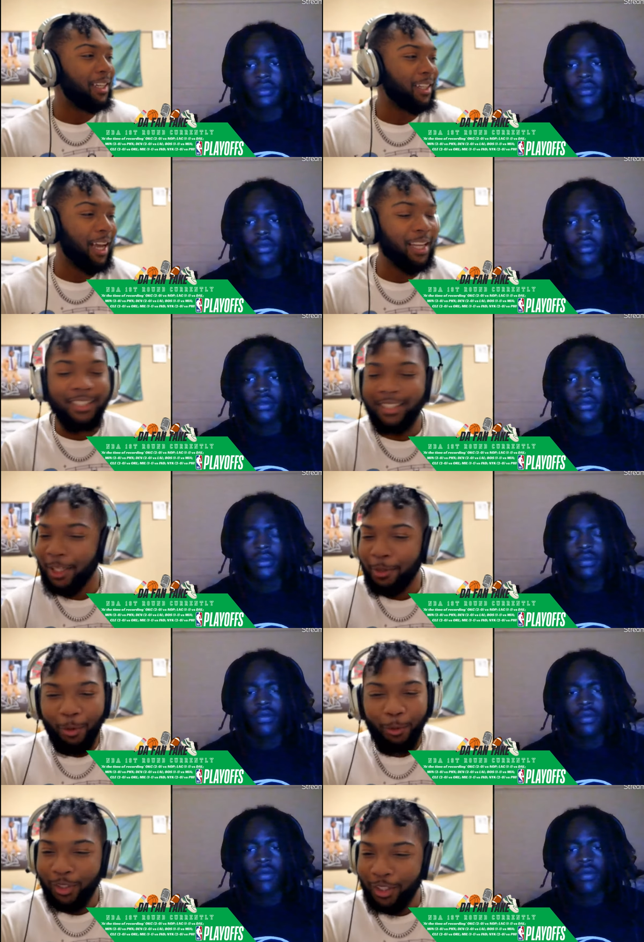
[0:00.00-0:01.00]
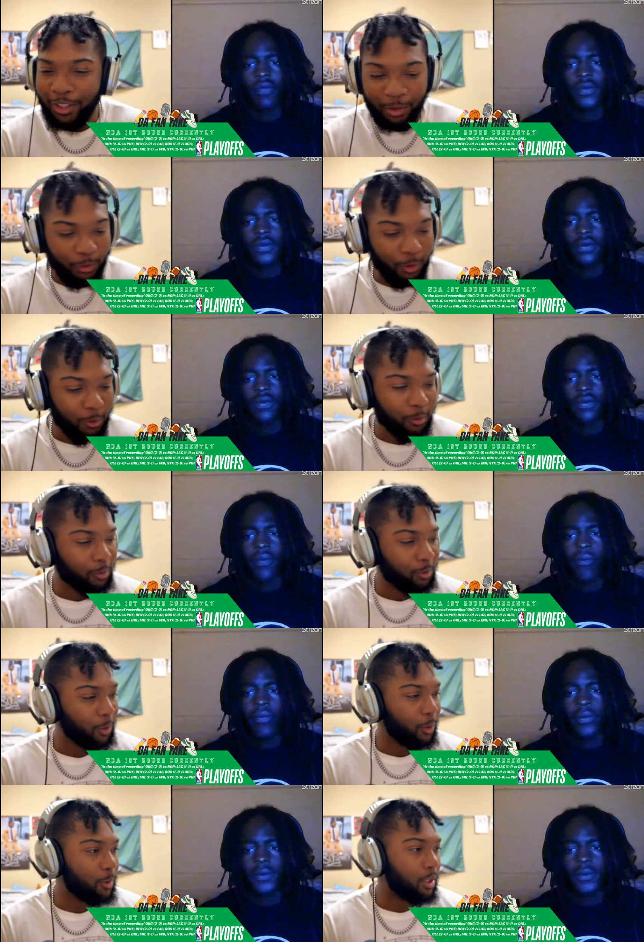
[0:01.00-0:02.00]
Speaker 1: I just need more production from him.
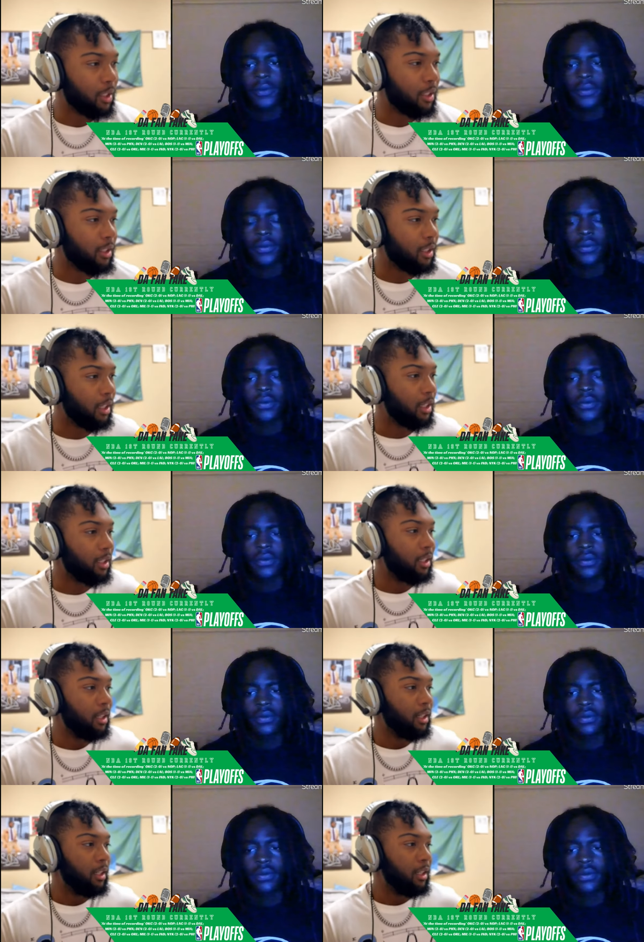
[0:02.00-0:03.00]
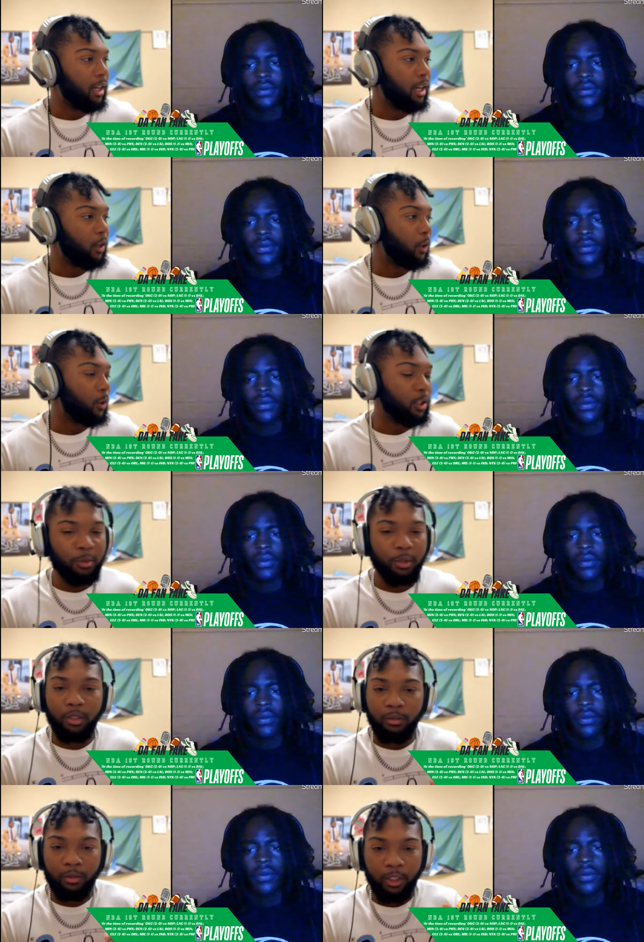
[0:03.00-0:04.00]
You know what I'm saying? Like I know he's
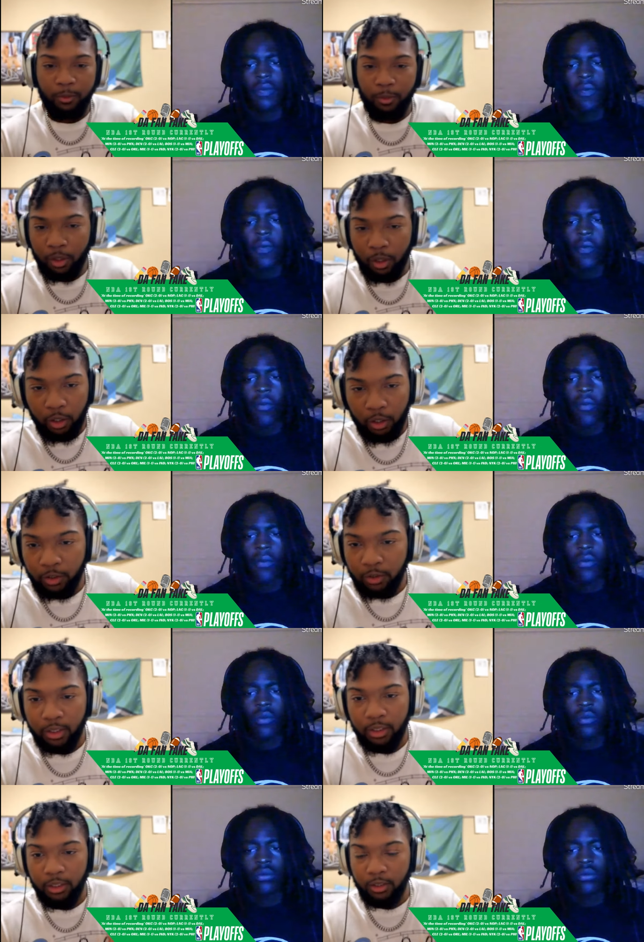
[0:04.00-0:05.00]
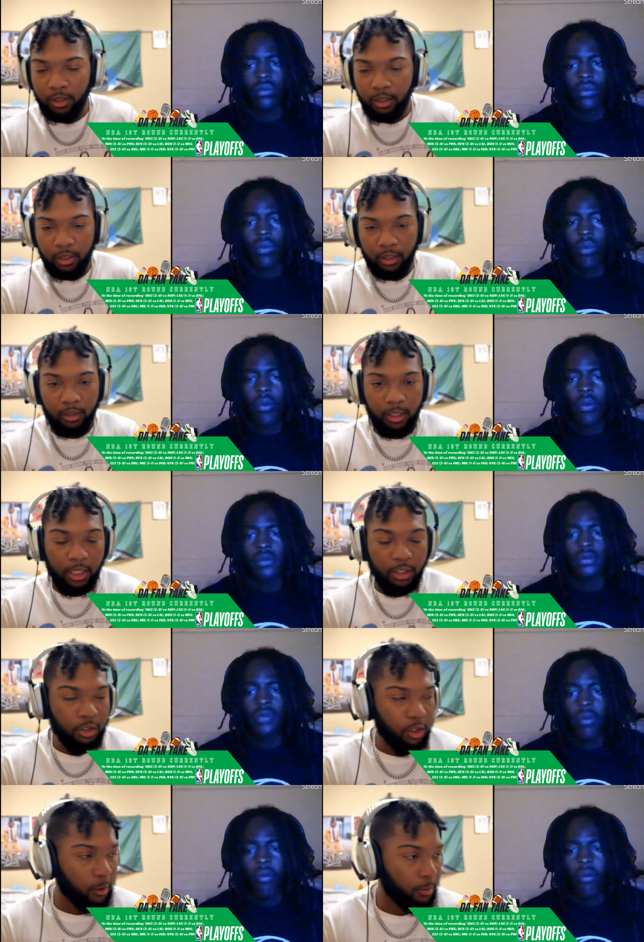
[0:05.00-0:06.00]
been he's been hurt. He he got
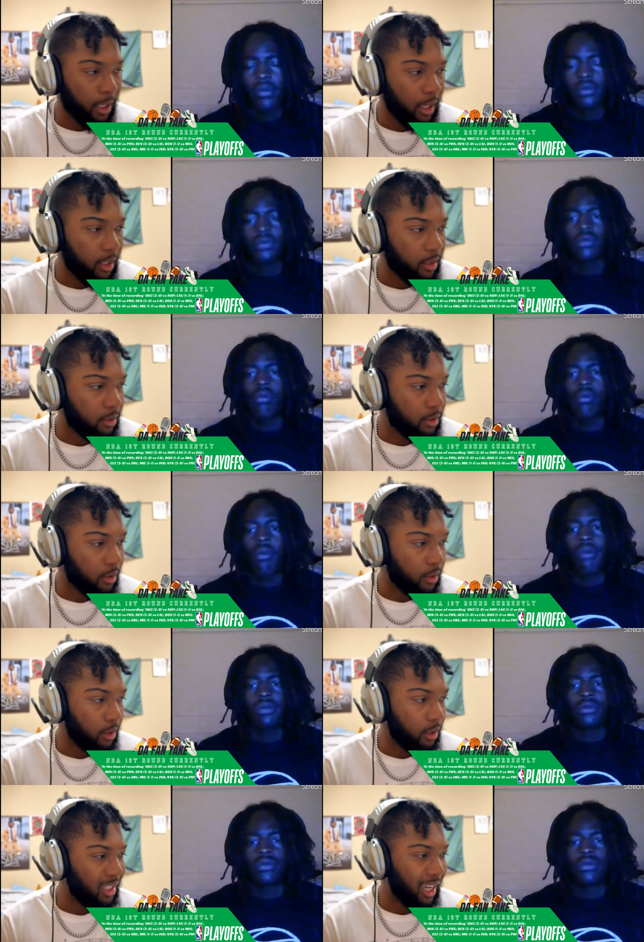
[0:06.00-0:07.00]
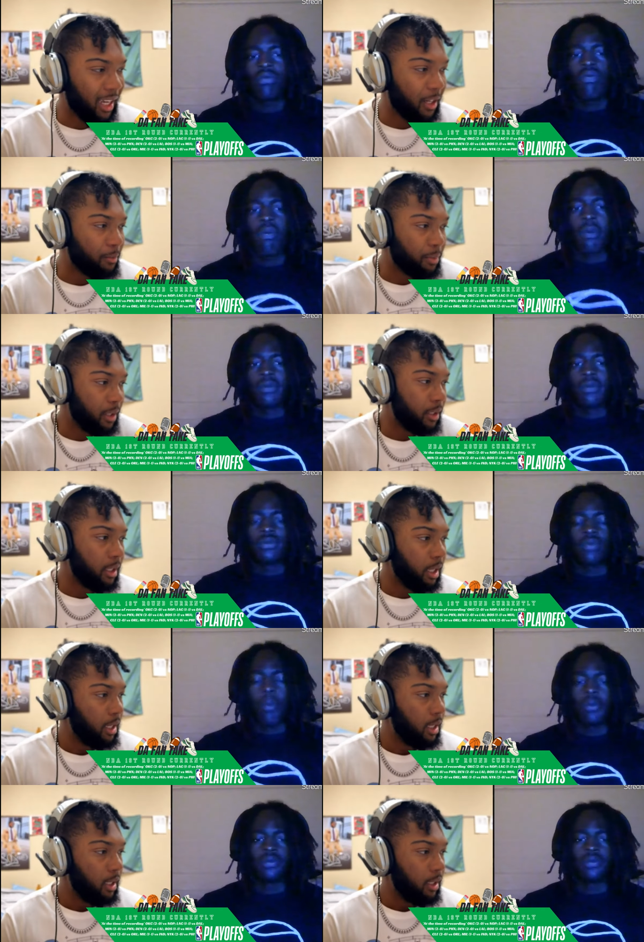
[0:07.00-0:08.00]
shook up last uh game, but
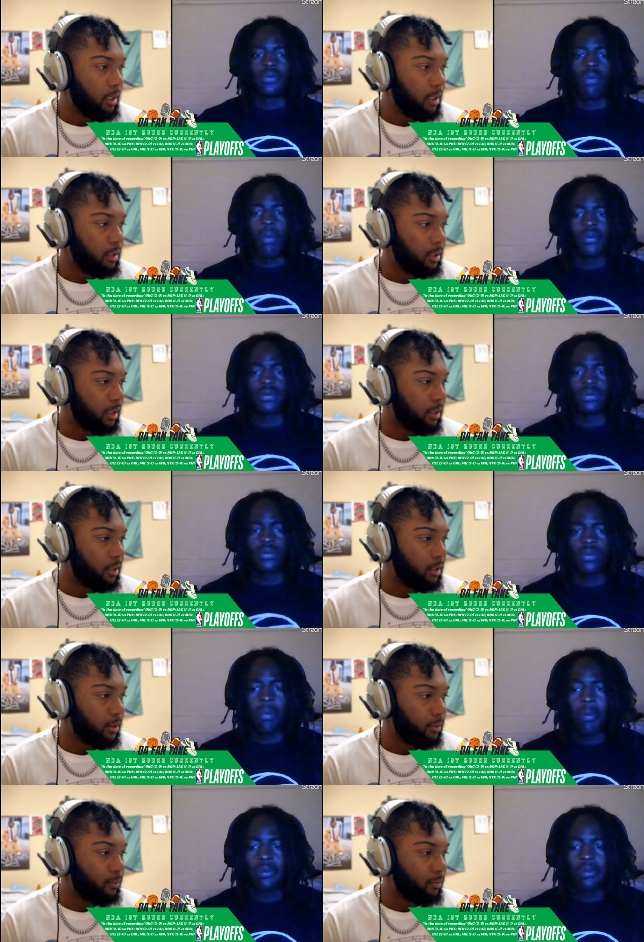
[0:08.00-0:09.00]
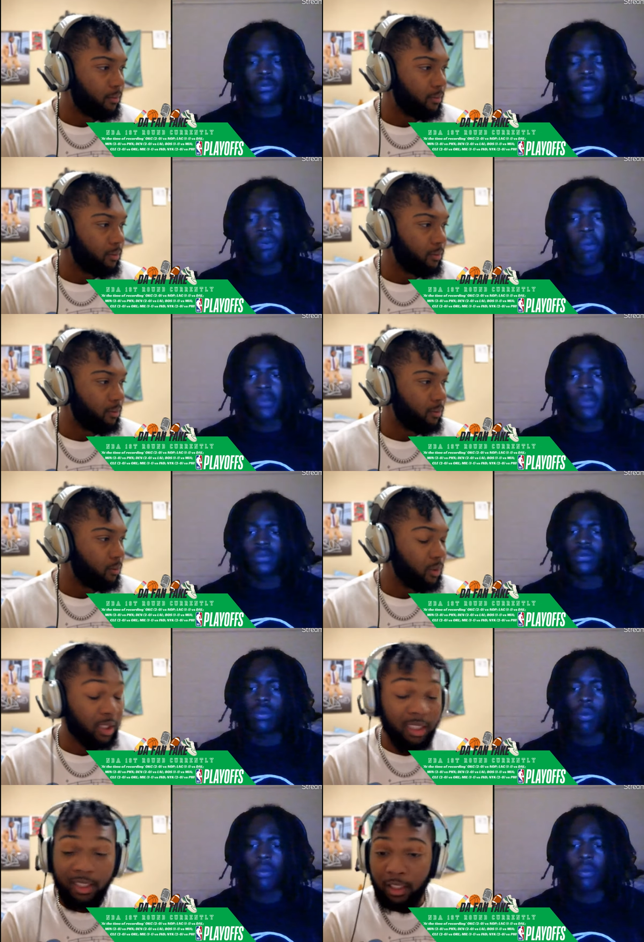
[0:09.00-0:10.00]
it's just
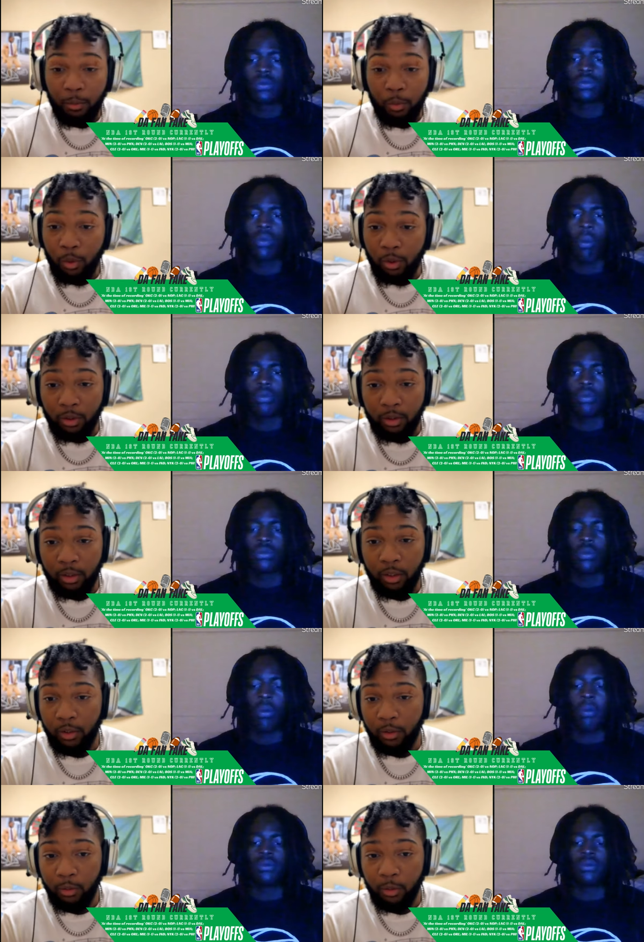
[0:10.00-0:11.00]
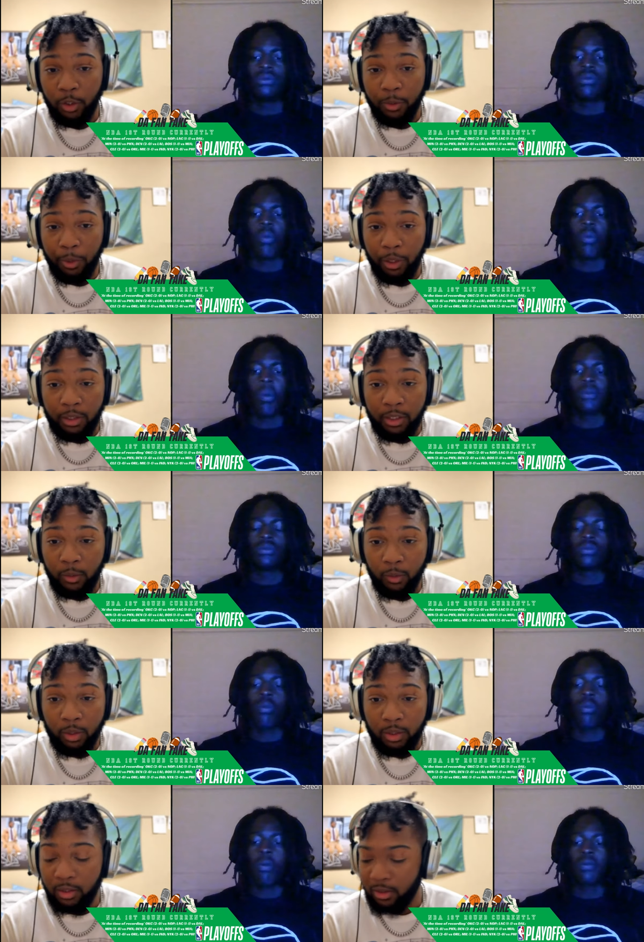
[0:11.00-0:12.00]
we just need more. You know, Khris Middleton
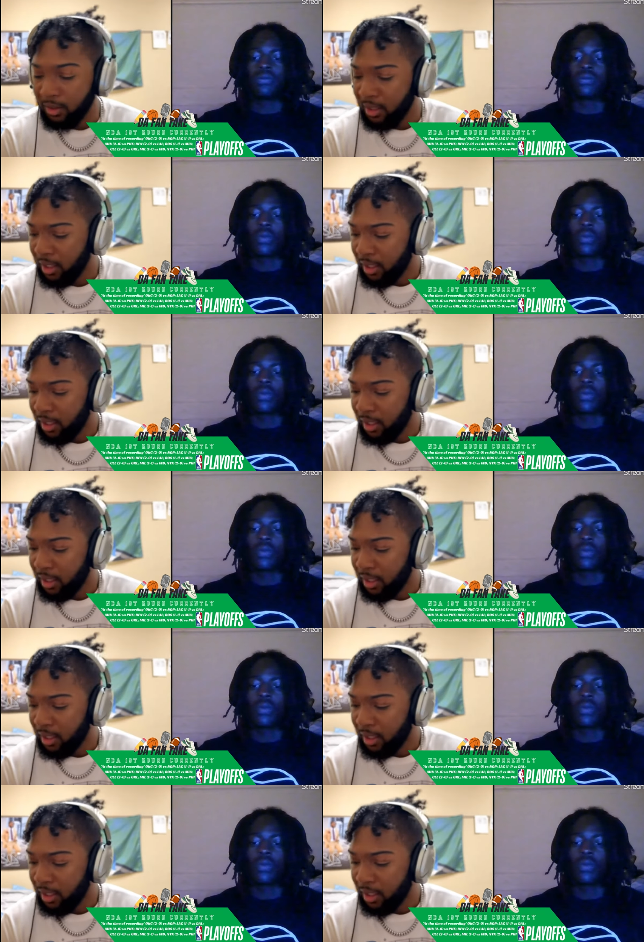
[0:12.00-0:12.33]
was